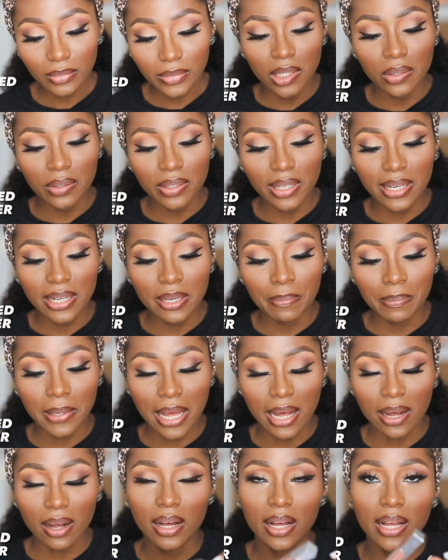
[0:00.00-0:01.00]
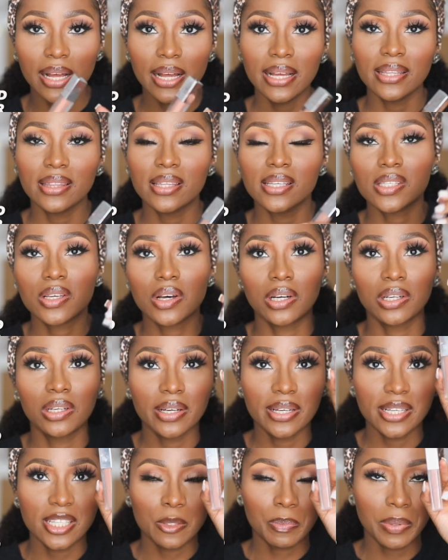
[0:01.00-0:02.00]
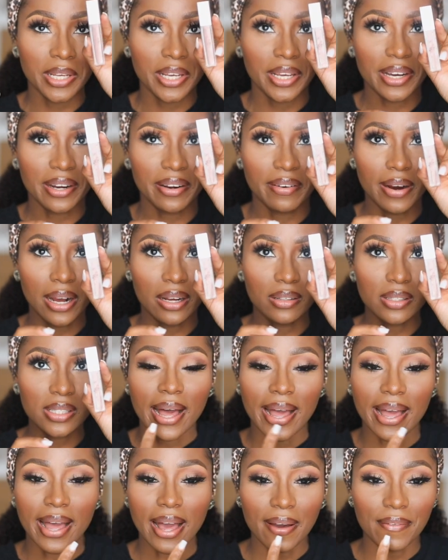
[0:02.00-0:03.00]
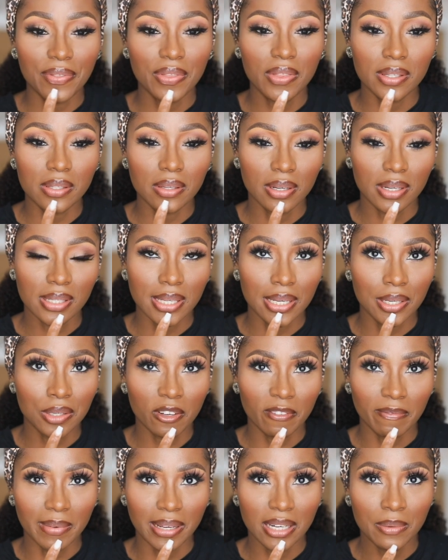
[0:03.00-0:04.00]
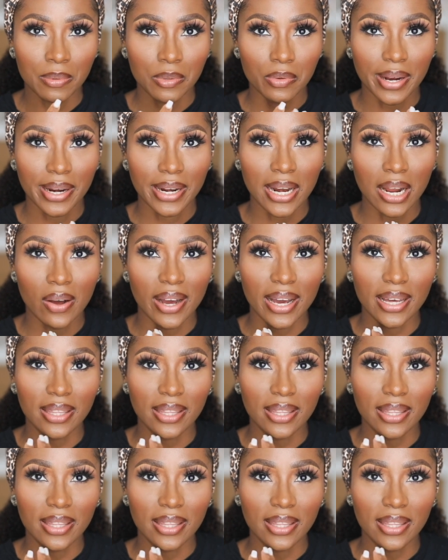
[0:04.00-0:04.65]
Loaded Lip Lacquer. This color is Playing Around. I have this on the center of my lips right now.